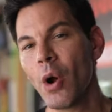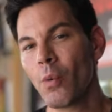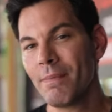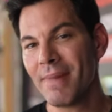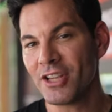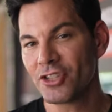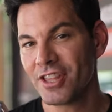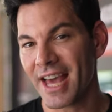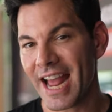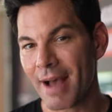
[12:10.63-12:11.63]
We may
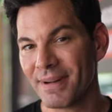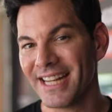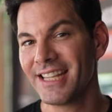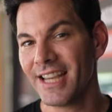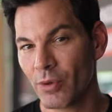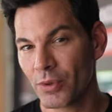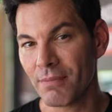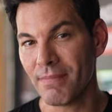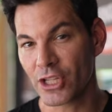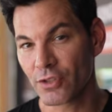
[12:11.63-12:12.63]
see that happen again with
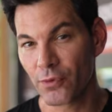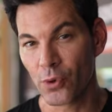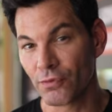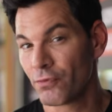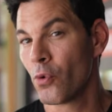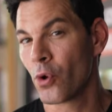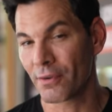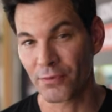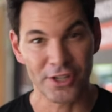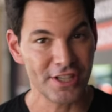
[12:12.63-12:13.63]
the Mix Fold
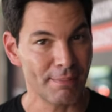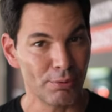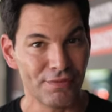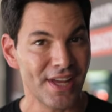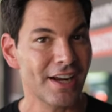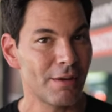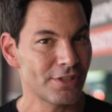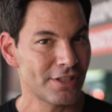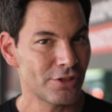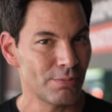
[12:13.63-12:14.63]
4, for example, if that
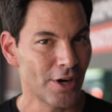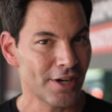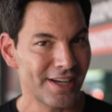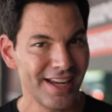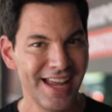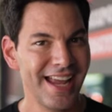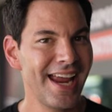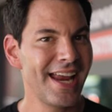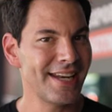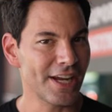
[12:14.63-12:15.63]
comes to market
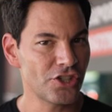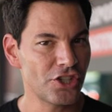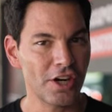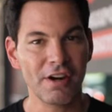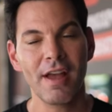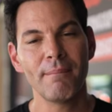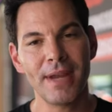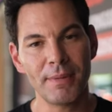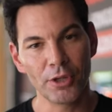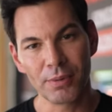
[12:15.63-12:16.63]
in next year.
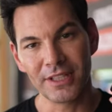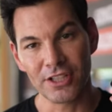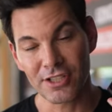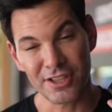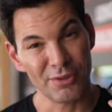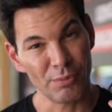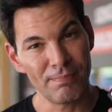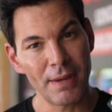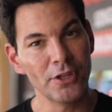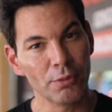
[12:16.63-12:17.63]
Maybe they'll release
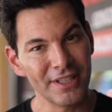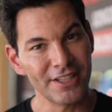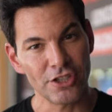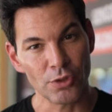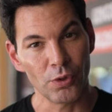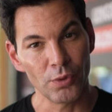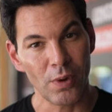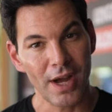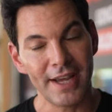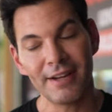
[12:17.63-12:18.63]
maybe they'll release this
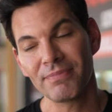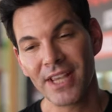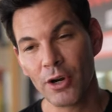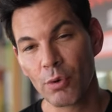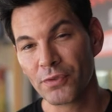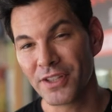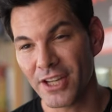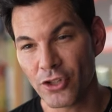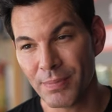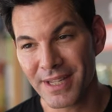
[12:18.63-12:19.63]
worldwide, and hopefully
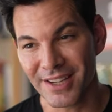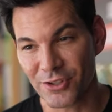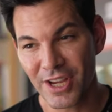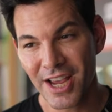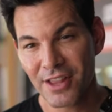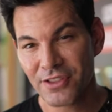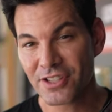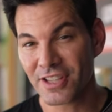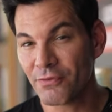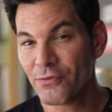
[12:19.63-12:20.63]
they do because
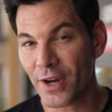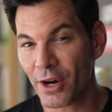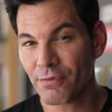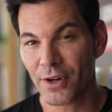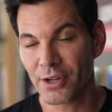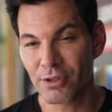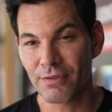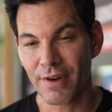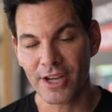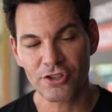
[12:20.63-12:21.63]
this is a very very good
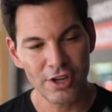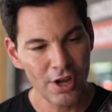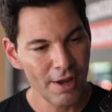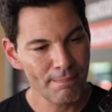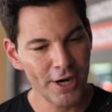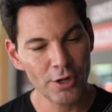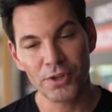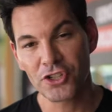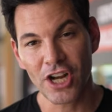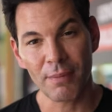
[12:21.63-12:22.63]
device paired
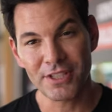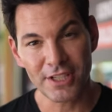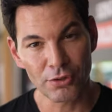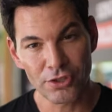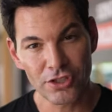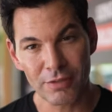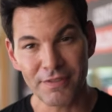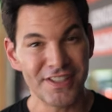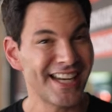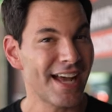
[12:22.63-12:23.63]
with Xiaomi's ecosystem.
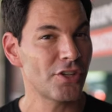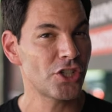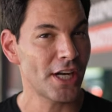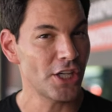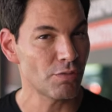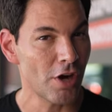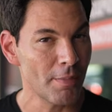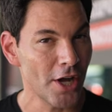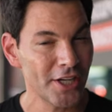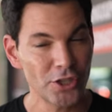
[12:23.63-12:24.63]
If it didn't have the Chinese
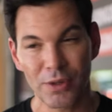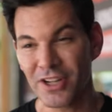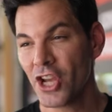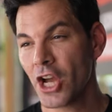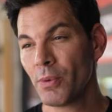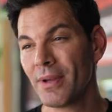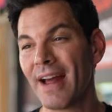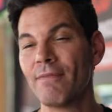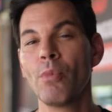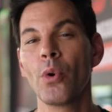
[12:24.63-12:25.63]
ROM on it to it, we'd
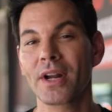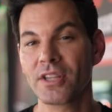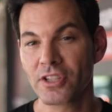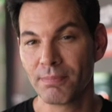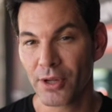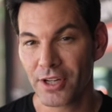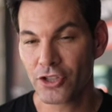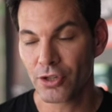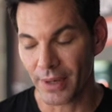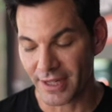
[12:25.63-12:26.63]
have more accessibility
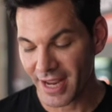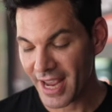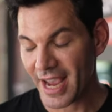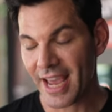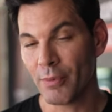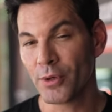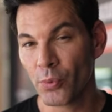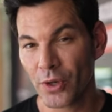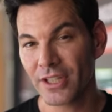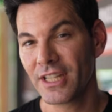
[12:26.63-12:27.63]
to it, and it would
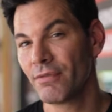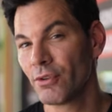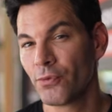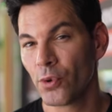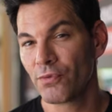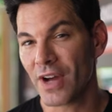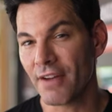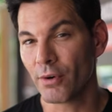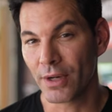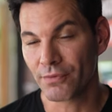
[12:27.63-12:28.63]
really give the Fold
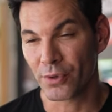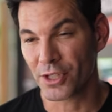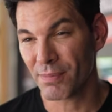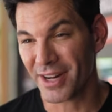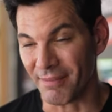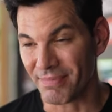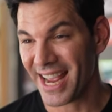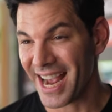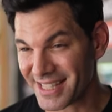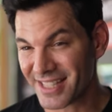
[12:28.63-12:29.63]
5 a run for its money.
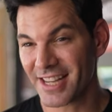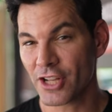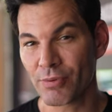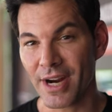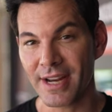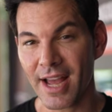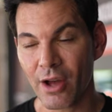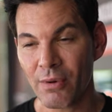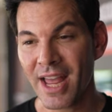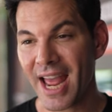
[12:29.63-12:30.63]
As it stands right
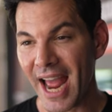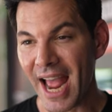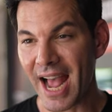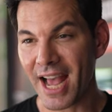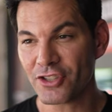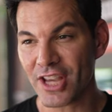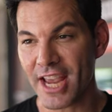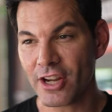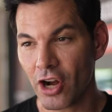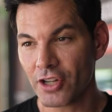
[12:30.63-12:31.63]
now, as
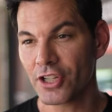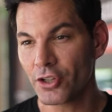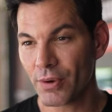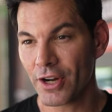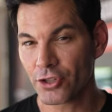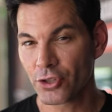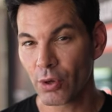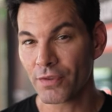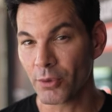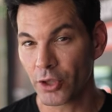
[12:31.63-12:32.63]
a content creator's
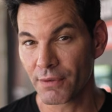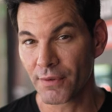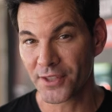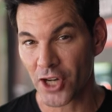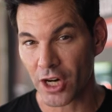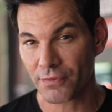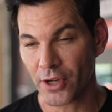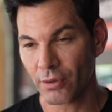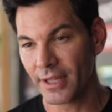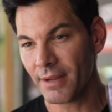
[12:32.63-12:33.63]
tool, if I'm looking for
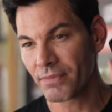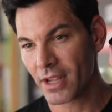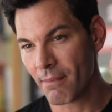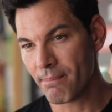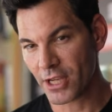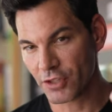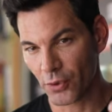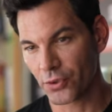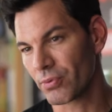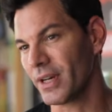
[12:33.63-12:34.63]
photography only, Mix
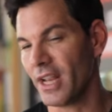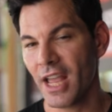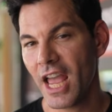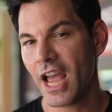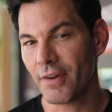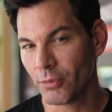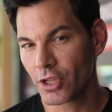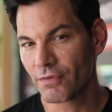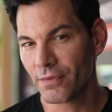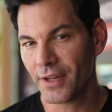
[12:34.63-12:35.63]
Fold 3. If I'm
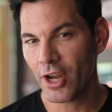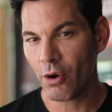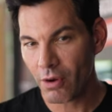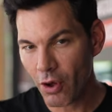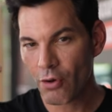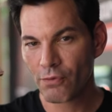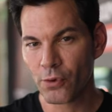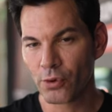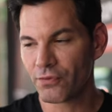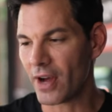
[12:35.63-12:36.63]
looking for video,
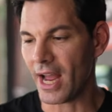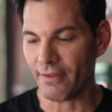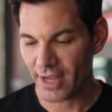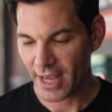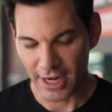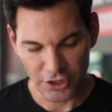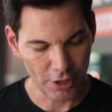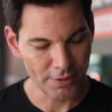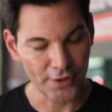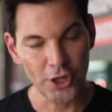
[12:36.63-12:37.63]
Fold 5. In
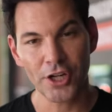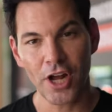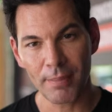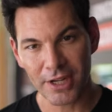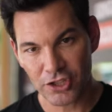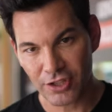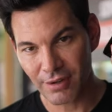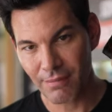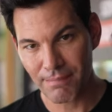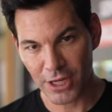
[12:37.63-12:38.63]
terms of ergonomics,
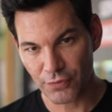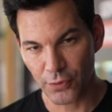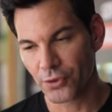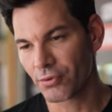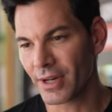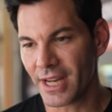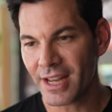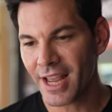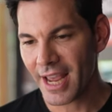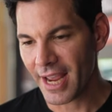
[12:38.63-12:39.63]
Mix Fold
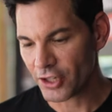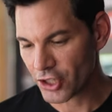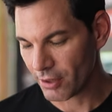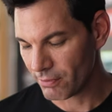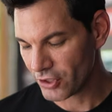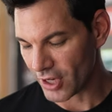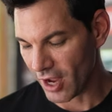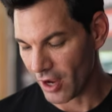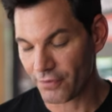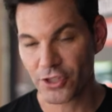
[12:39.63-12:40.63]
3. In terms
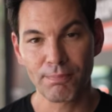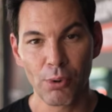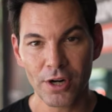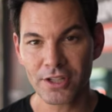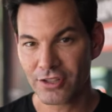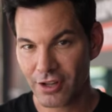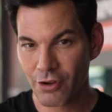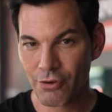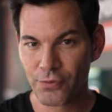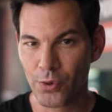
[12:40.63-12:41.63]
of support,
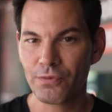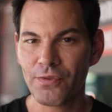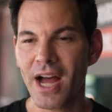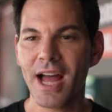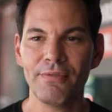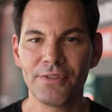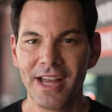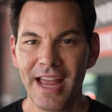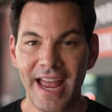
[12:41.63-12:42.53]
Fold 5.